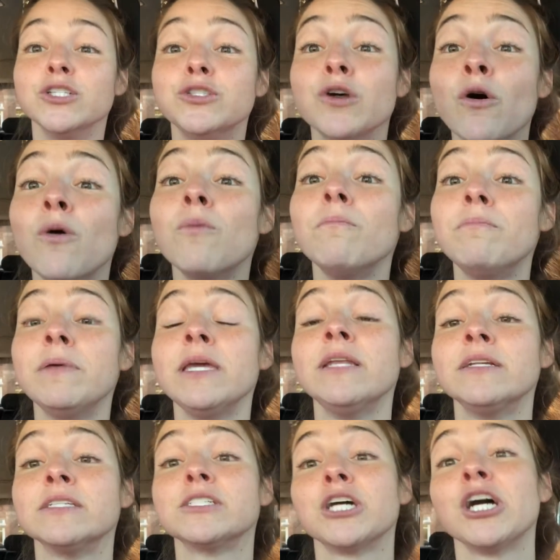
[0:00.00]
don't be
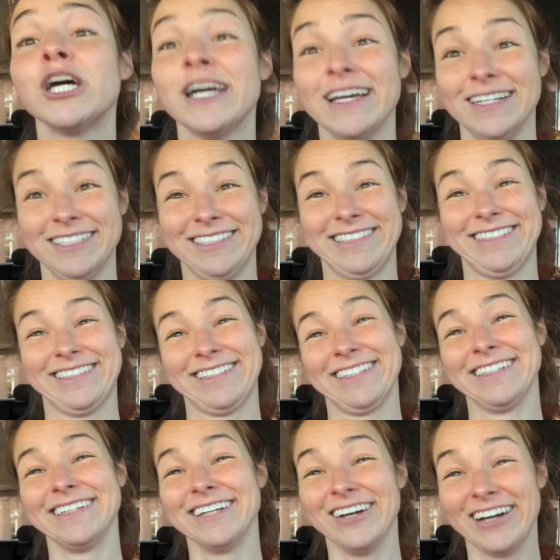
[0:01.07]
discouraged,
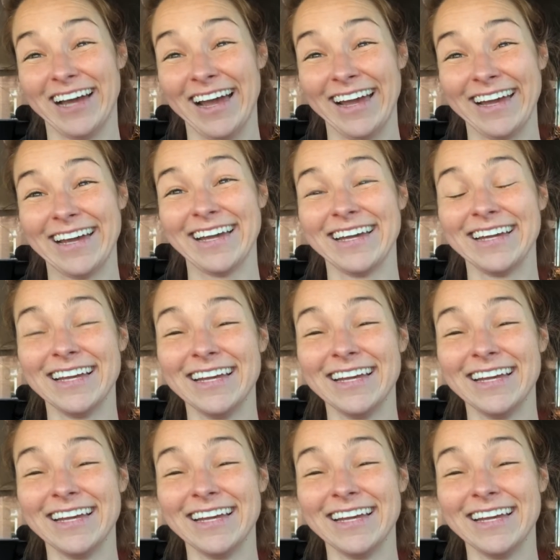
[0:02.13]
okay?